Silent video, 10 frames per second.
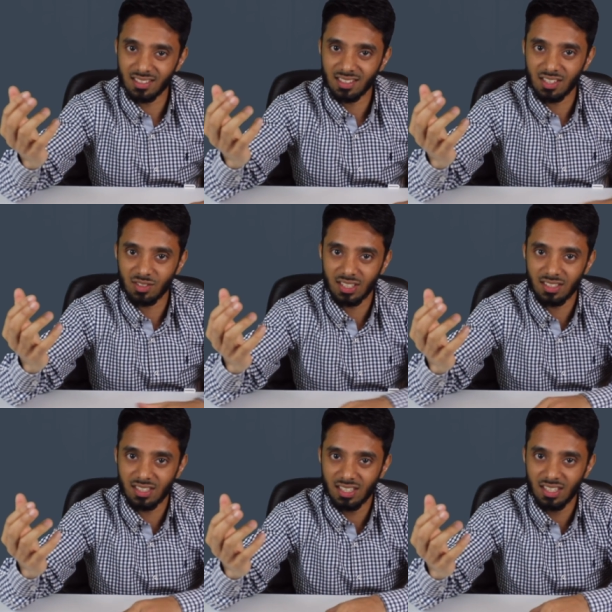as you
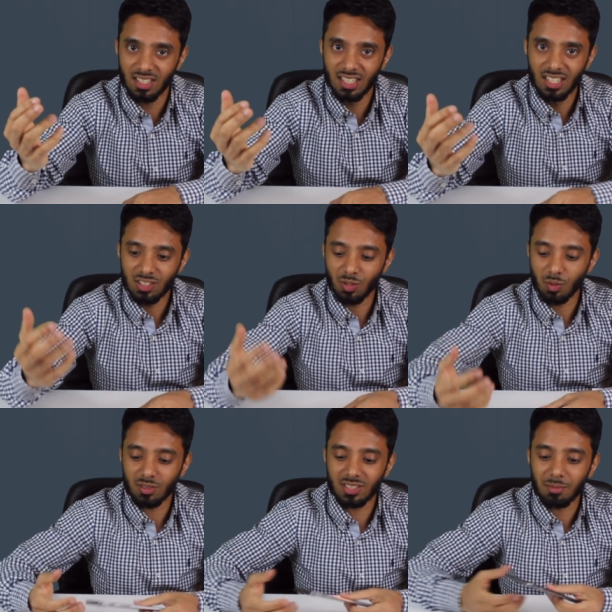can see.
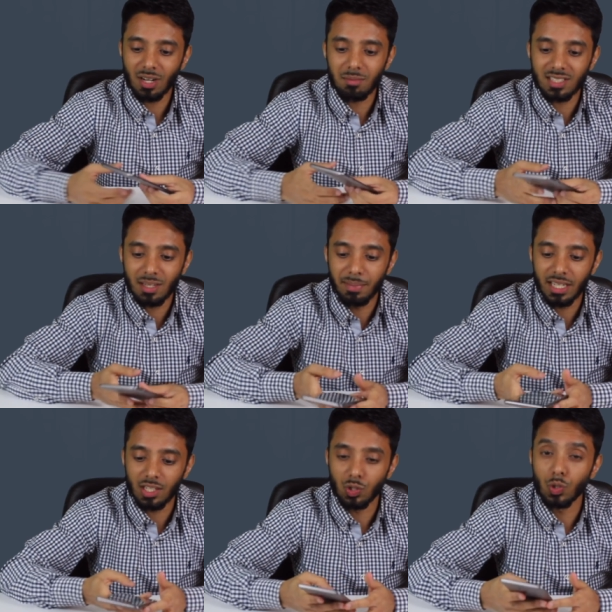So sometimes it's a
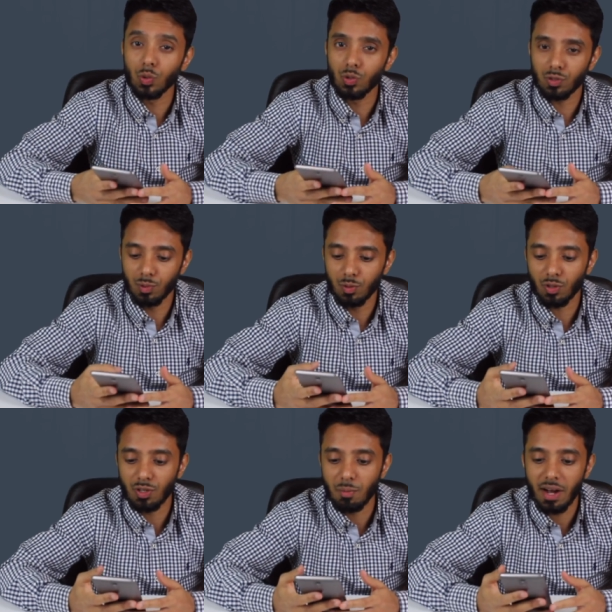bit too smooth,
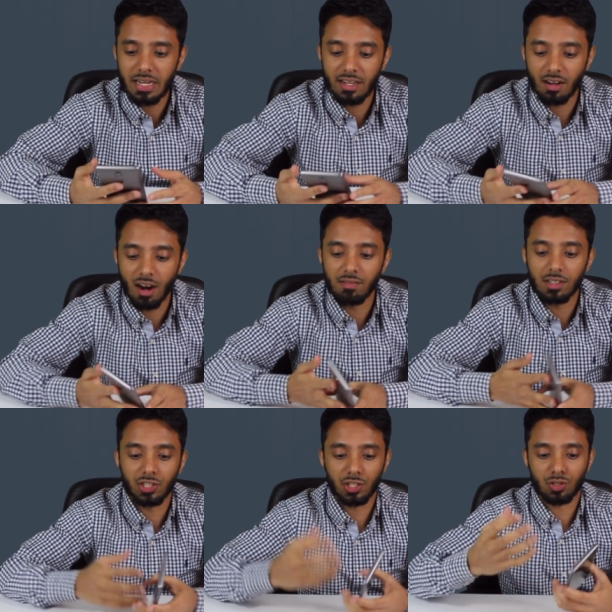so you might need a
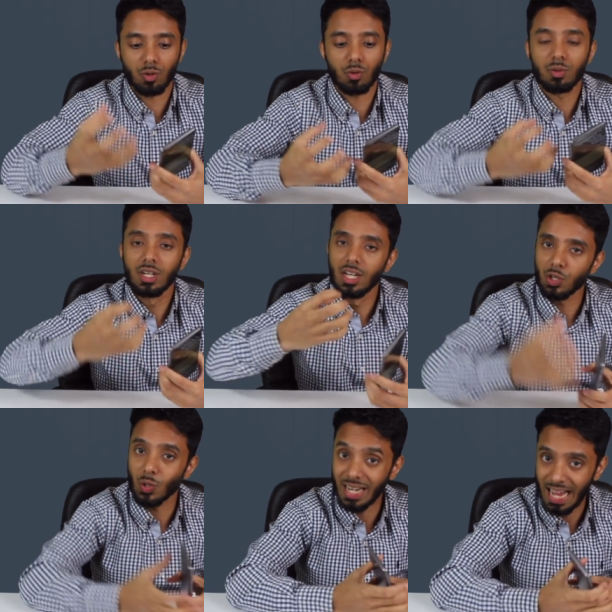cover just so
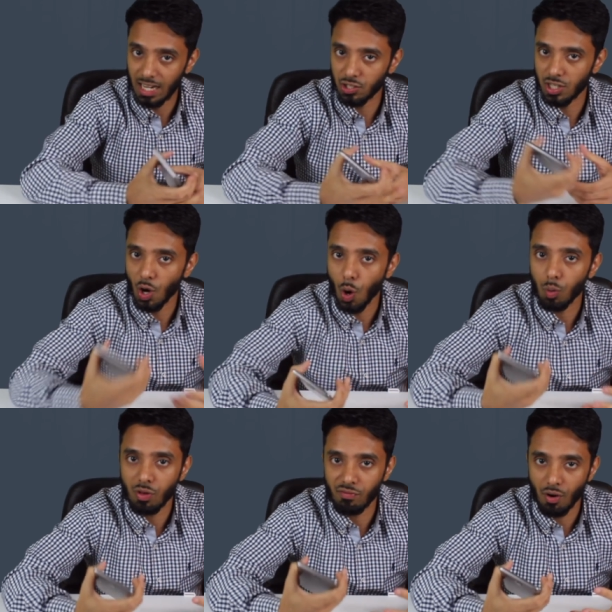you can actually
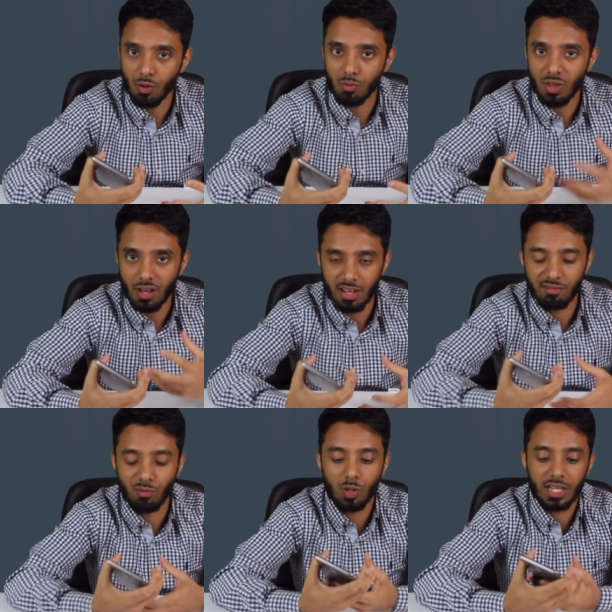hold the phone without
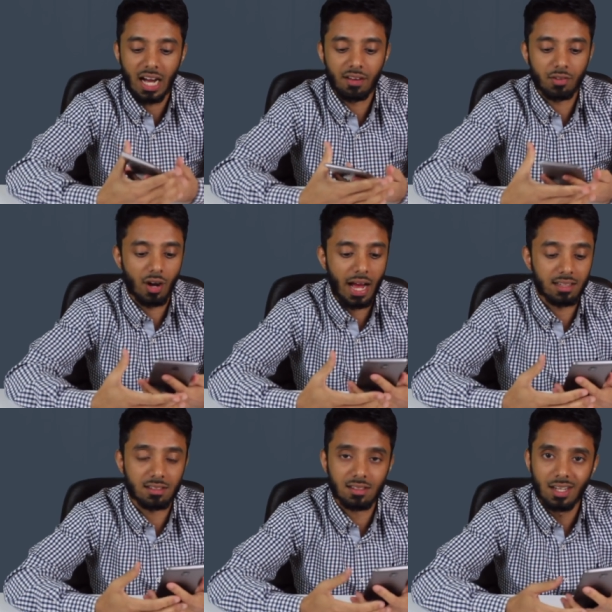it falling out of your
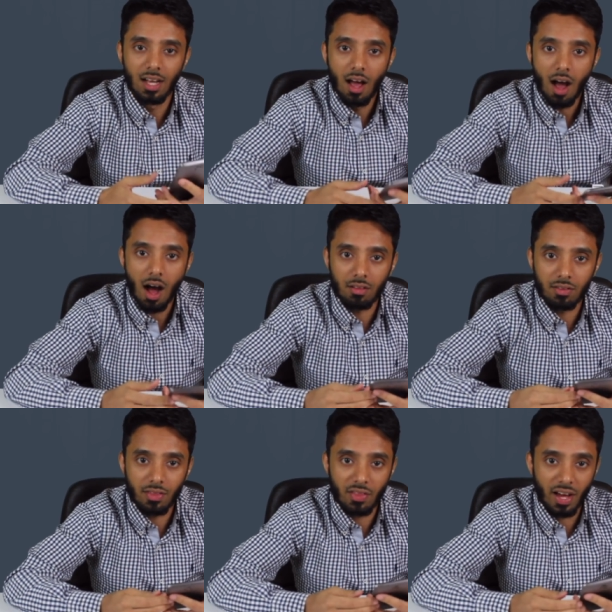hands.
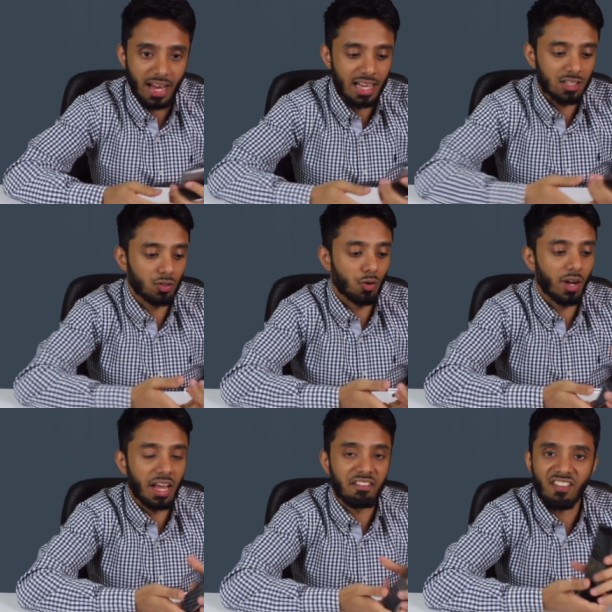Other than that, it's
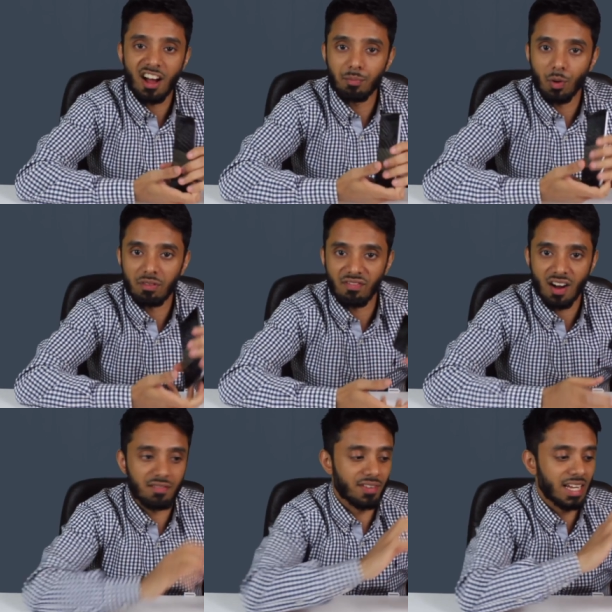got a
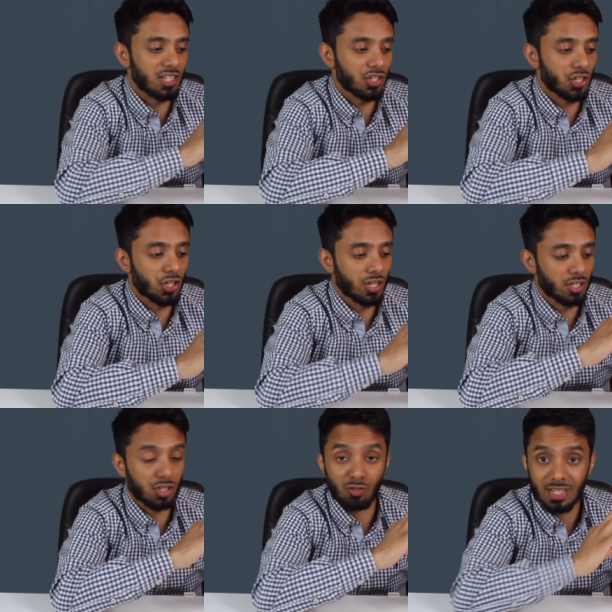5.5-inch
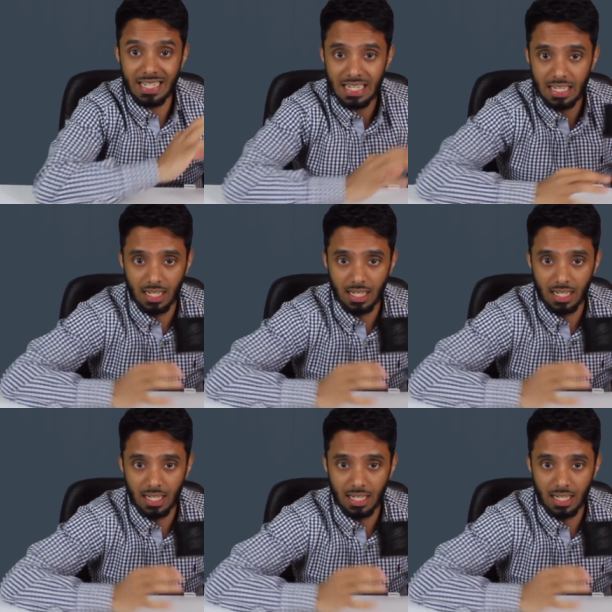screen